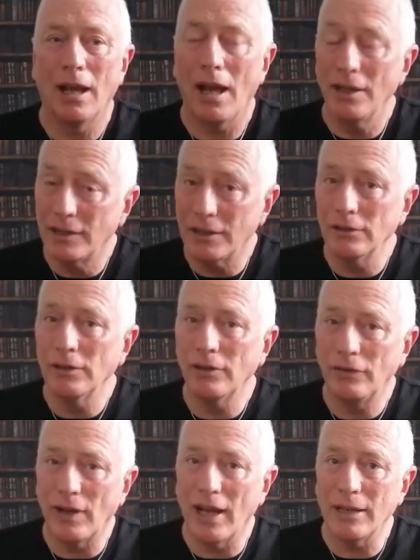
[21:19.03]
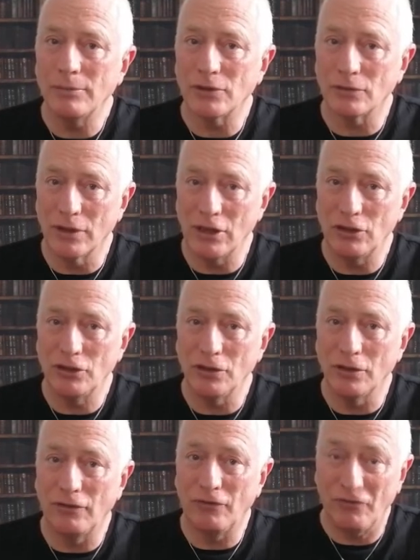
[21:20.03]
until the flames reach
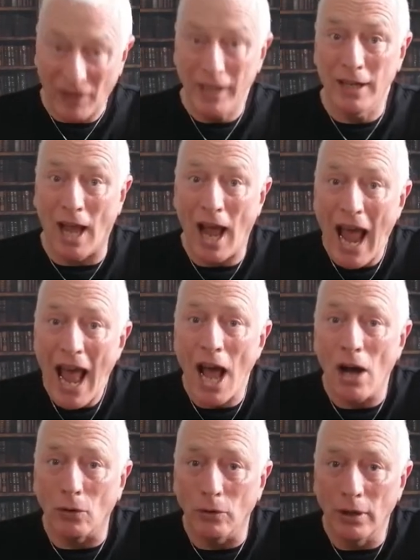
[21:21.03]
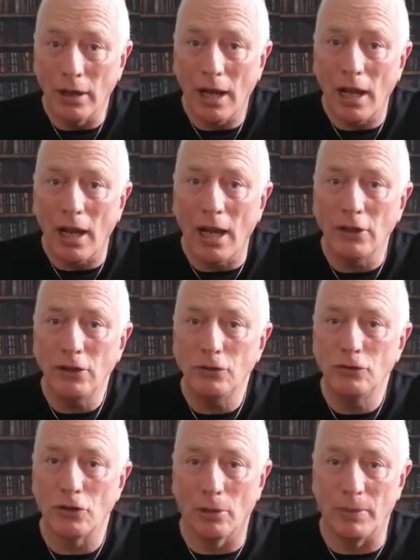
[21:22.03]
your finger, ow, and you
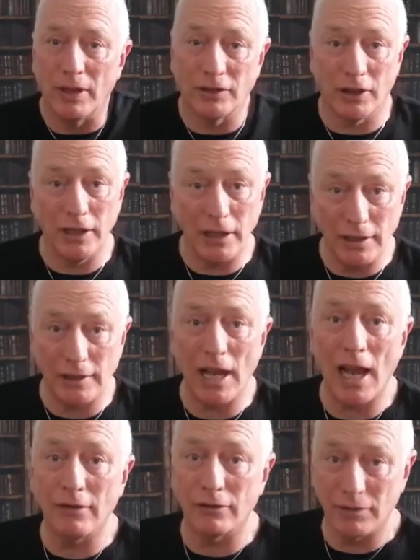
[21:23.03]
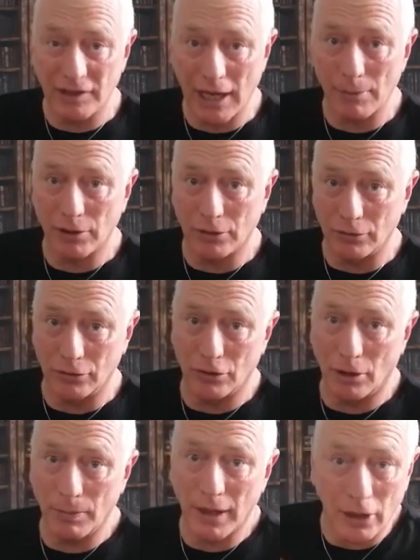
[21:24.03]
drop it. So you need to have a receptacle to
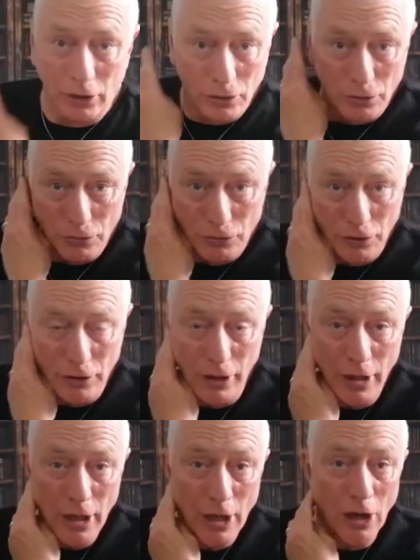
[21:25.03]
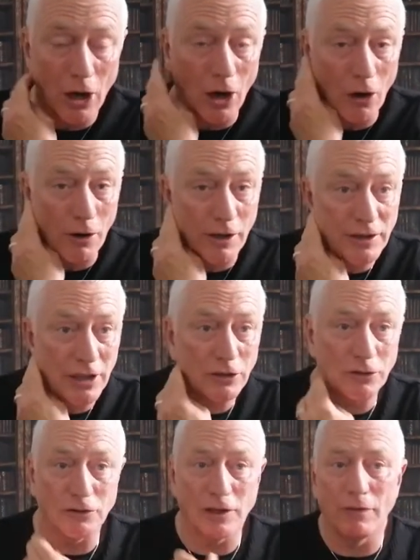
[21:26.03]
drop it in, a cauldron or a
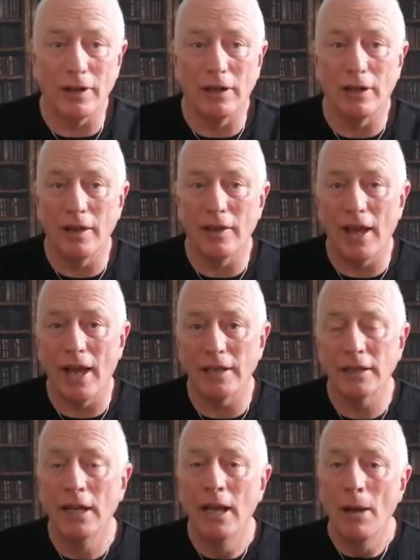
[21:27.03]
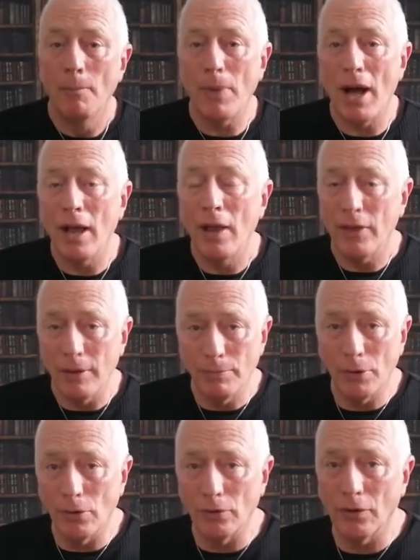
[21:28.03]
dish or something like that. But the
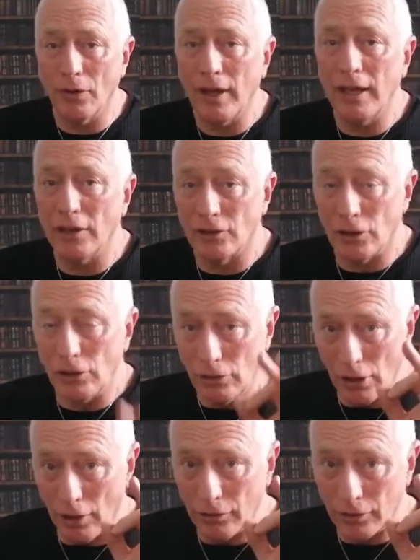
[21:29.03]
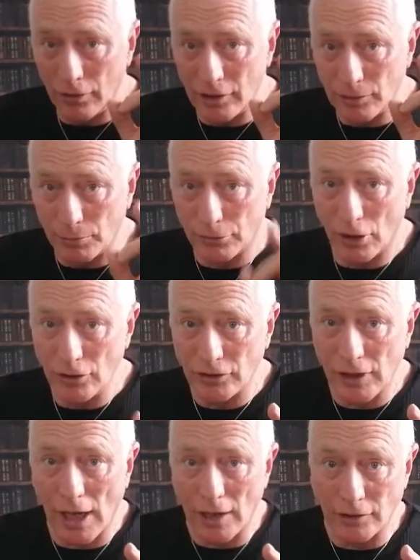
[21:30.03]
important thing is that you go through this
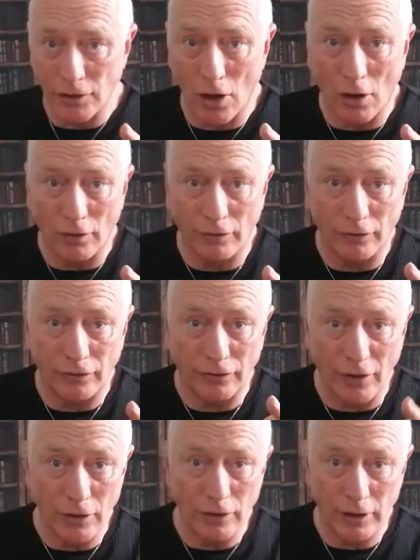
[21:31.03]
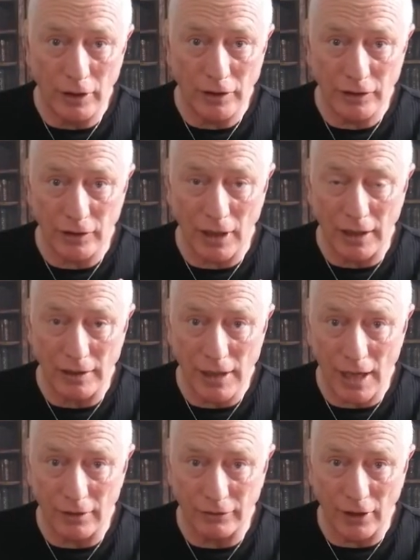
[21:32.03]
process of focus,
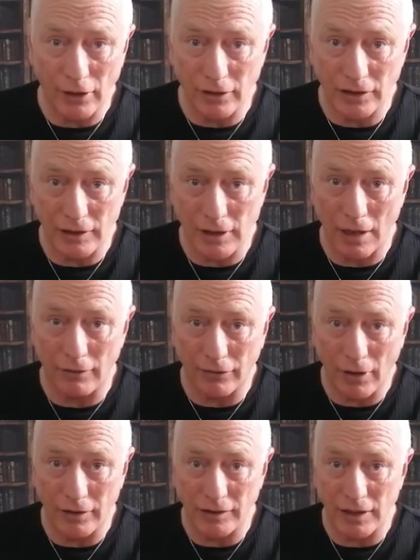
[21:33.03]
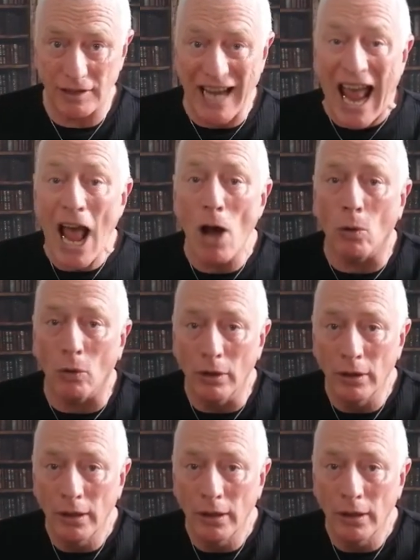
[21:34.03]
intent, focus, intent, focus, intent, ow,